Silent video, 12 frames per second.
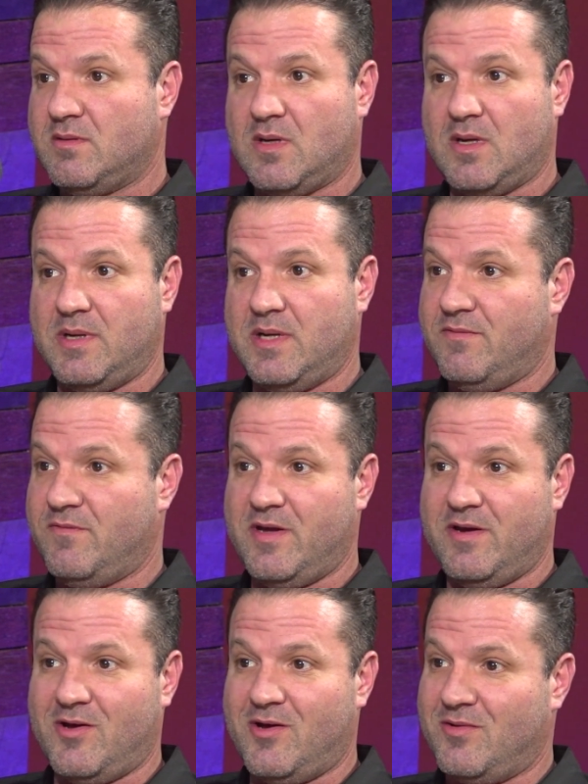I mean,
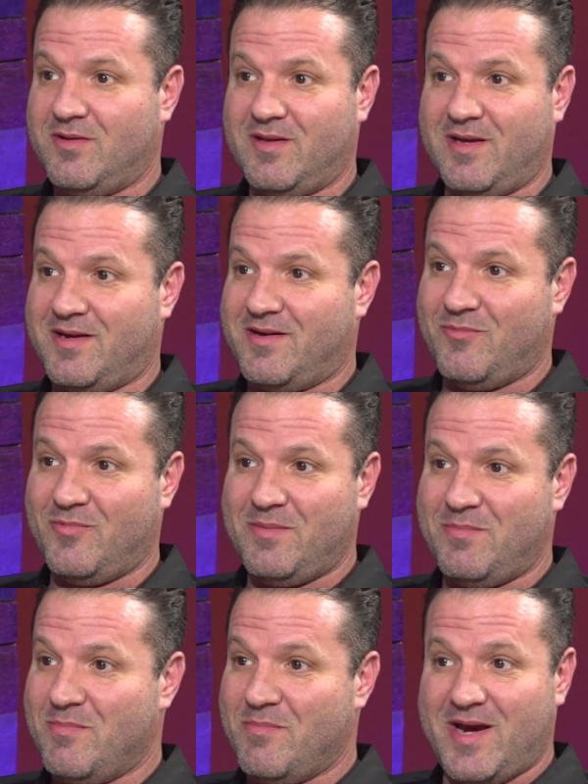fentanyl, like, we
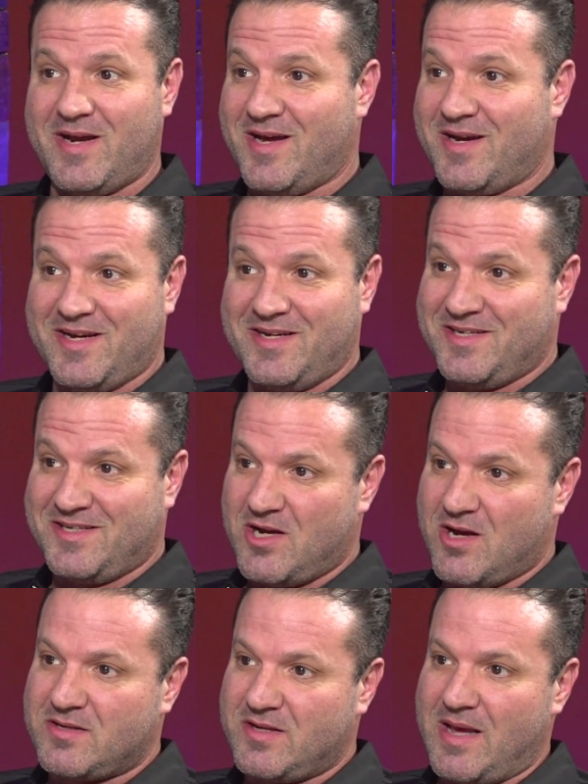might not get to
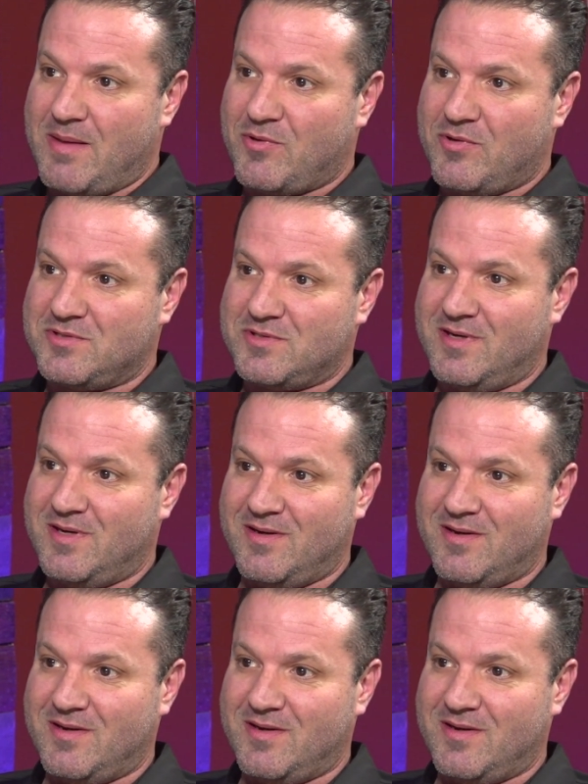talk to that person,